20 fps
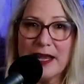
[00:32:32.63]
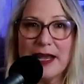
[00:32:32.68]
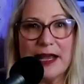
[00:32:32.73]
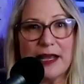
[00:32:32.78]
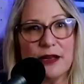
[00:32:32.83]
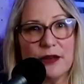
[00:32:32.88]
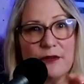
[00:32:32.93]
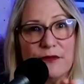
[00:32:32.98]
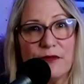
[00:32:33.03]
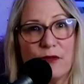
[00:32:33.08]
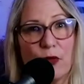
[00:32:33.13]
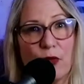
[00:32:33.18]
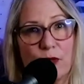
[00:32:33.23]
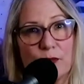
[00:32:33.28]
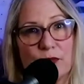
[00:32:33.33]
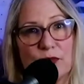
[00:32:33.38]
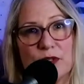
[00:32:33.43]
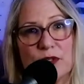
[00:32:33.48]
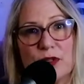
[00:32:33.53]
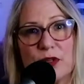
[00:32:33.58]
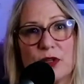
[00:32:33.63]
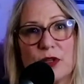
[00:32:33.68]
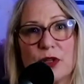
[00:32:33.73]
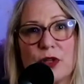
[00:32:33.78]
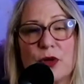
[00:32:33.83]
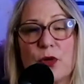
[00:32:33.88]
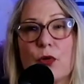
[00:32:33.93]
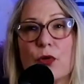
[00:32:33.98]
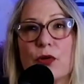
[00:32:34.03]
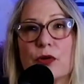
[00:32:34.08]
It informs
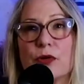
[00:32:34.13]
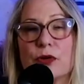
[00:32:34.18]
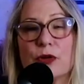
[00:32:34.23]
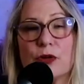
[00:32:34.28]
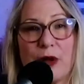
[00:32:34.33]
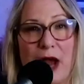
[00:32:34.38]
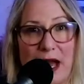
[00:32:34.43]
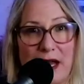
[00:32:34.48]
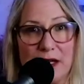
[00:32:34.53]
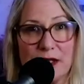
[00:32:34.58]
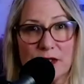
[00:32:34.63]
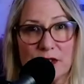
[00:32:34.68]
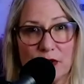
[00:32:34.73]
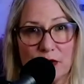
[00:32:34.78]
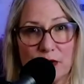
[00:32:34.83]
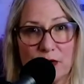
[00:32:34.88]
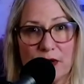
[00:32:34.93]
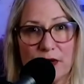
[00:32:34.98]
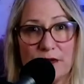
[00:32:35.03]
your gratitude.